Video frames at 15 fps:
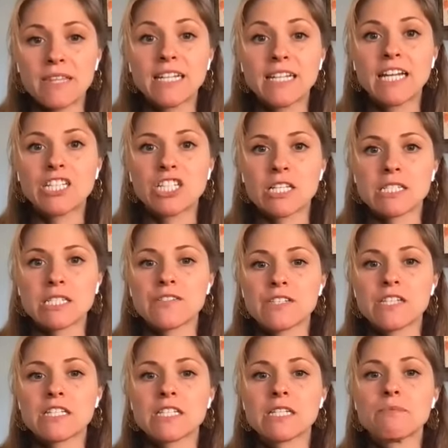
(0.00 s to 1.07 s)
the digestive
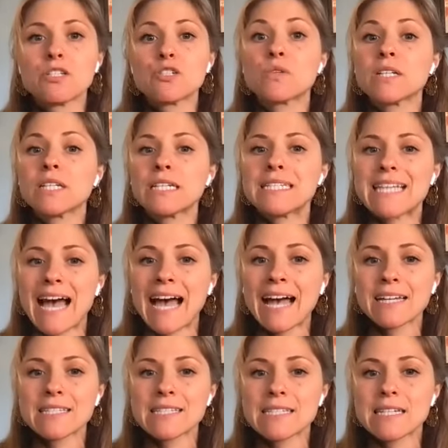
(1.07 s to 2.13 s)
system is really
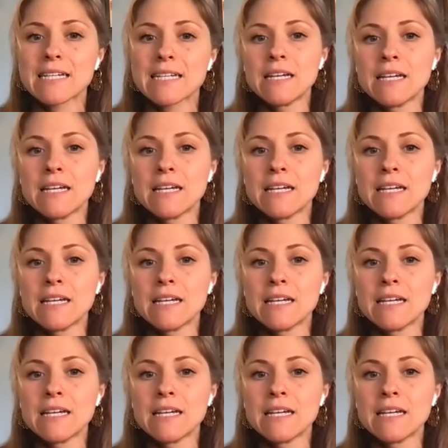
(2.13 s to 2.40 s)
taxed.